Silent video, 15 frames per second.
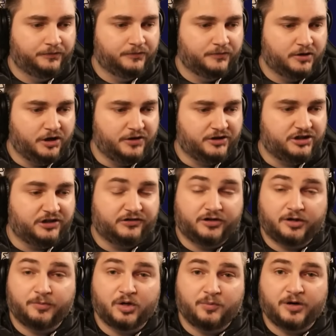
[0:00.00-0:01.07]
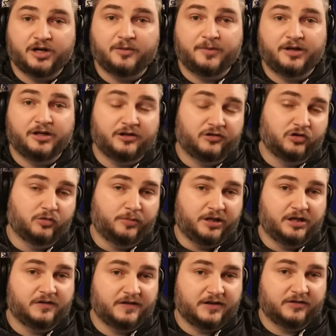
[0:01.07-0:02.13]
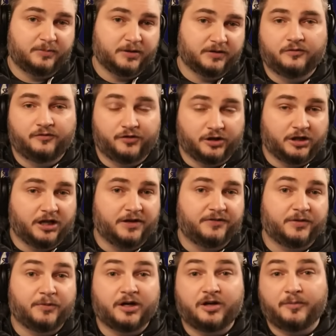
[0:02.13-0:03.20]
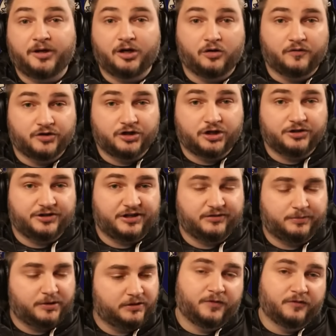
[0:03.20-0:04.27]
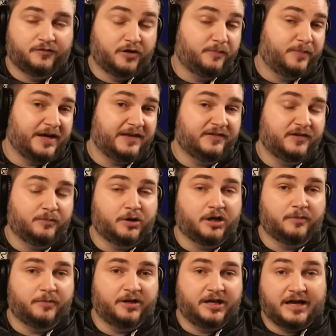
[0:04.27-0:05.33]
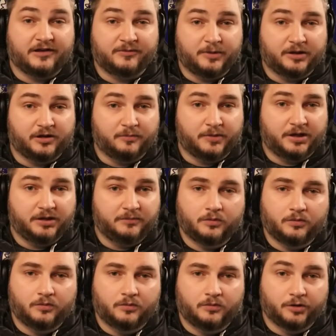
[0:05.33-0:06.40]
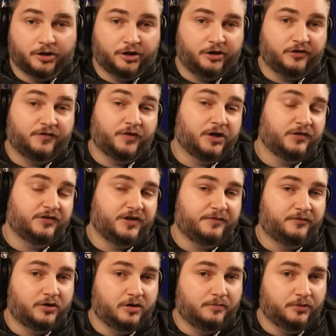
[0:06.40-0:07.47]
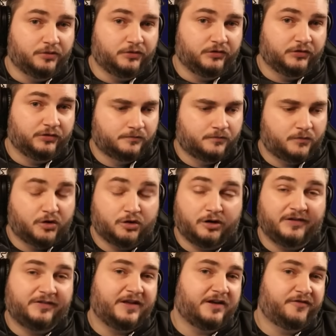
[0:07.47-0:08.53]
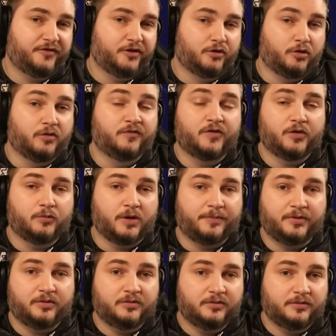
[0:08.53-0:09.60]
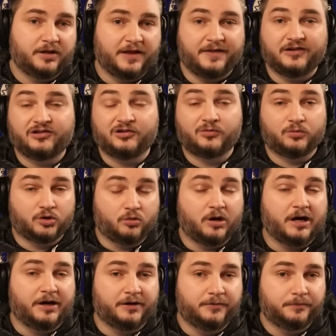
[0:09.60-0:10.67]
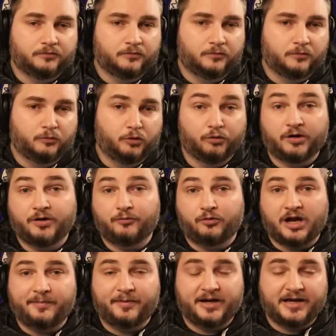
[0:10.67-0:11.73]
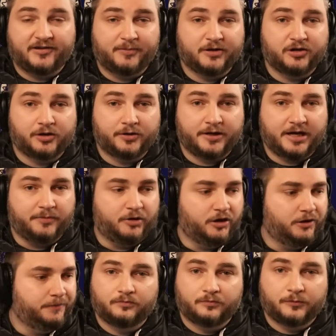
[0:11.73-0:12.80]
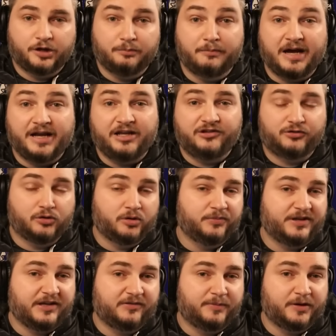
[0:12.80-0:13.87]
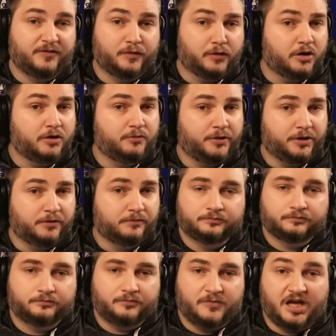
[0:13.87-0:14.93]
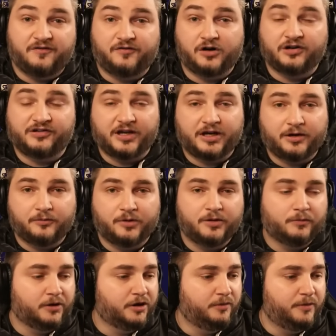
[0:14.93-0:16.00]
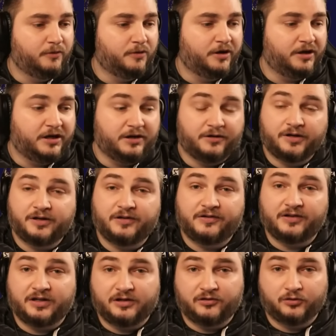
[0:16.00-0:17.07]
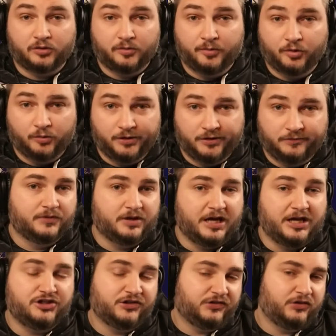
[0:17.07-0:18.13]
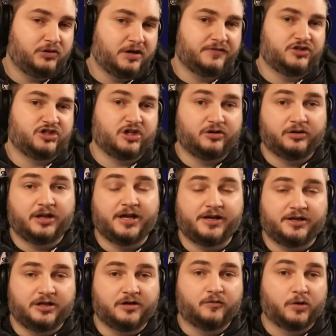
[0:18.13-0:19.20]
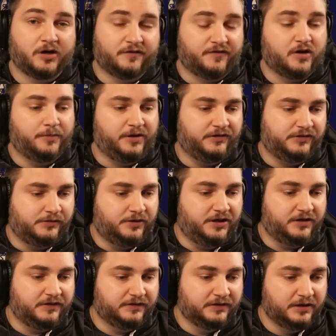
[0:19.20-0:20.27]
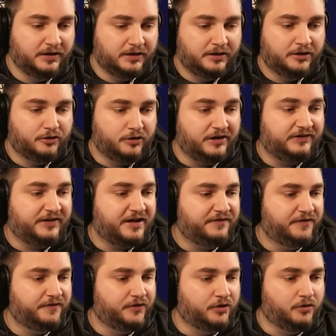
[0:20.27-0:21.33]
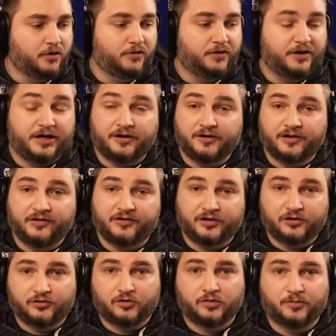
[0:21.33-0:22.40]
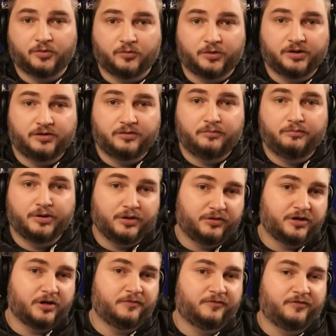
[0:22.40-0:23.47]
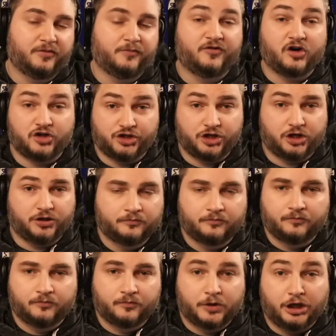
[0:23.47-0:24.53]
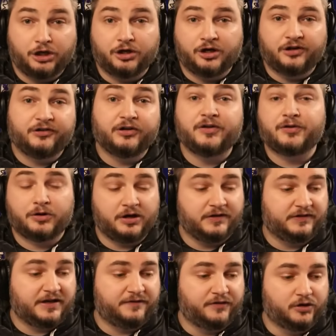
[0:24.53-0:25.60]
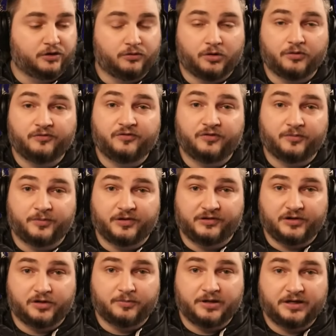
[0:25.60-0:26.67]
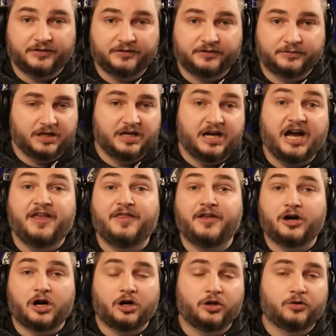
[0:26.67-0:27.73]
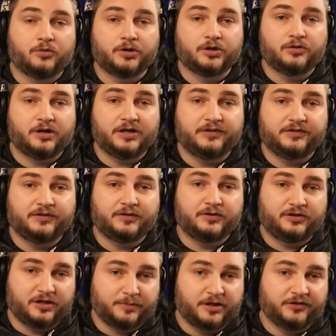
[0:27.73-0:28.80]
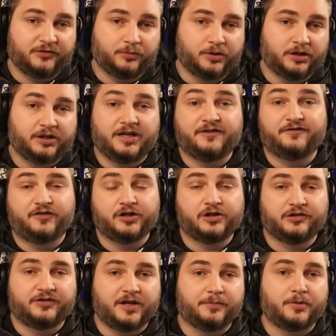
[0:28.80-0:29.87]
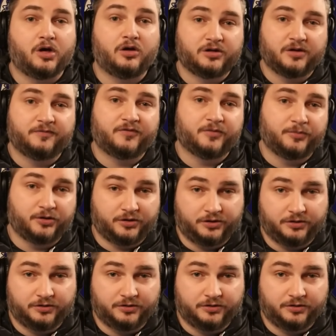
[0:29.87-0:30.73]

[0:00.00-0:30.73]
On the chest armor, I'm recommending Disobedience Aspect. For the gloves, I'm recommending Overcharged Aspect. For the pants, I'm recommending Aspect of Might. We're going to use Flickerstep for our boots. Great Staff of the Crone for the weapon, and this is required. We'll run Rapid Aspect on our amulet. Mighty Storms Aspect for our ring. And for our second ring, we're going to be running Airidah's Inexorable Will. And just so you have a general idea of where to farm these uniques, Great Staff of the Crone and Airidah's Inexorable Will both come from Varshan. You can also get the Great Staff of the Crone from the Zir boss. And then Harlequin Crest, Tybalt's Will, and Flickerstep all come from Duriel.